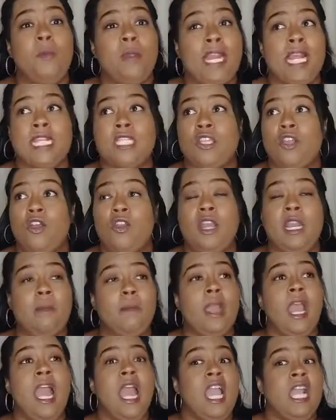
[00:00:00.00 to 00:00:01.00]
We're not talking
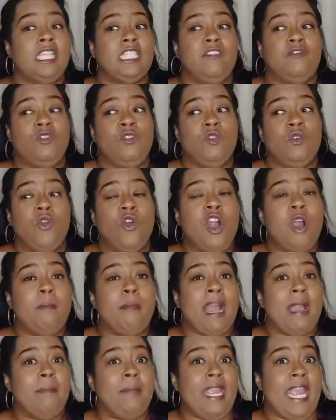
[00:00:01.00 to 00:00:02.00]
about, because if you go on
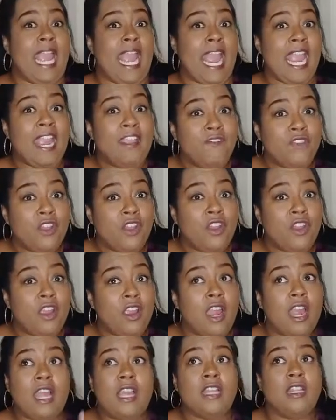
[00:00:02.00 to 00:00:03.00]
by behavior,